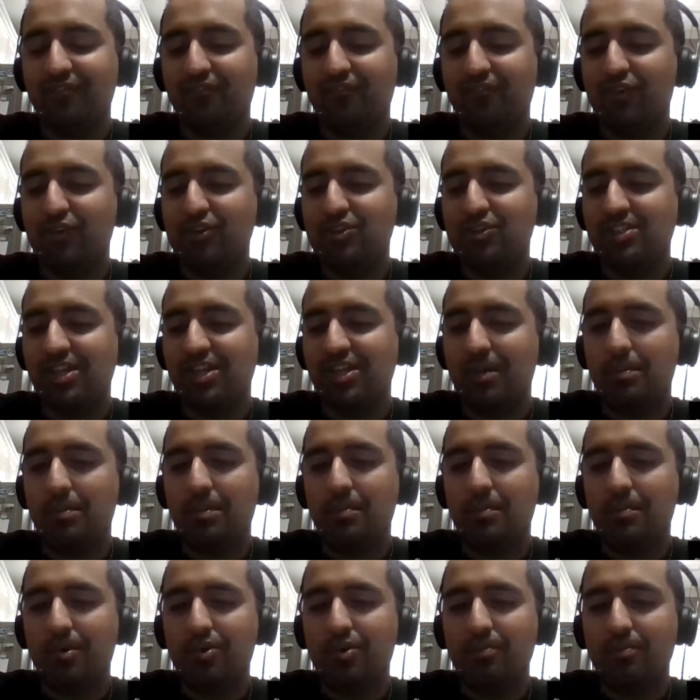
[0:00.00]
first
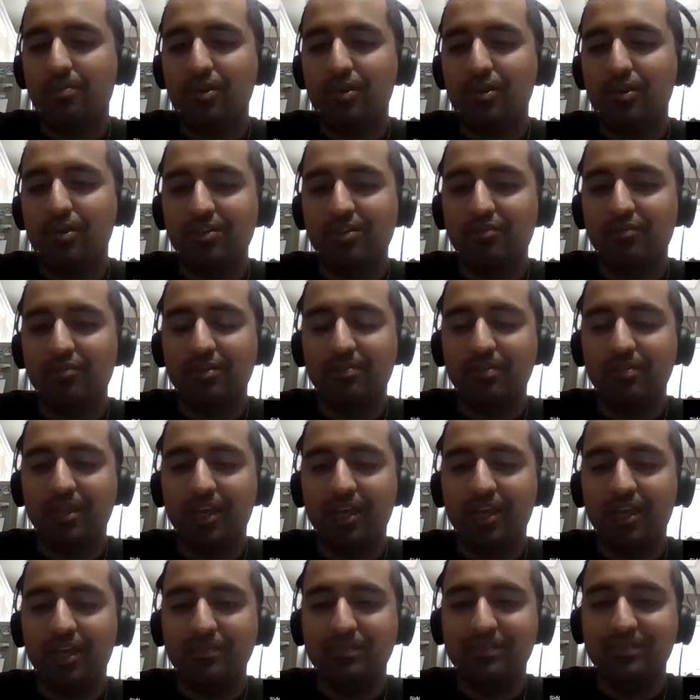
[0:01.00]
MMO music rhythm
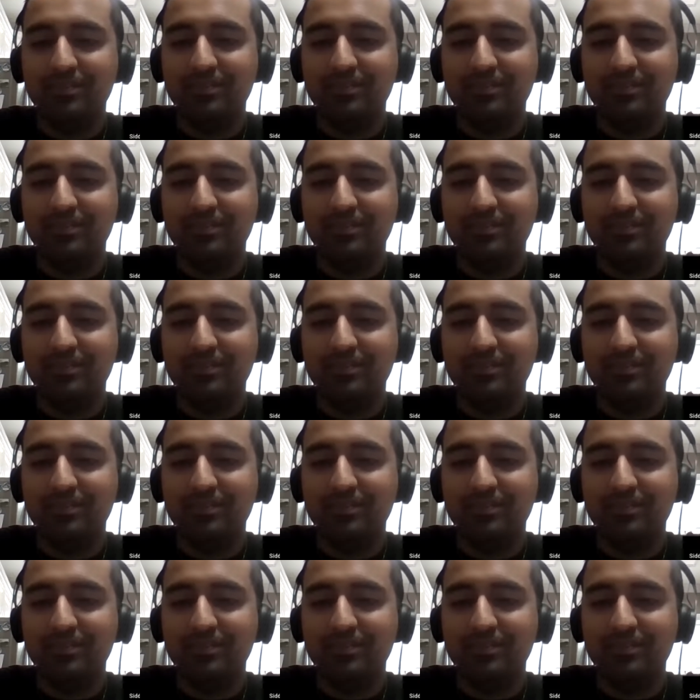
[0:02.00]
game.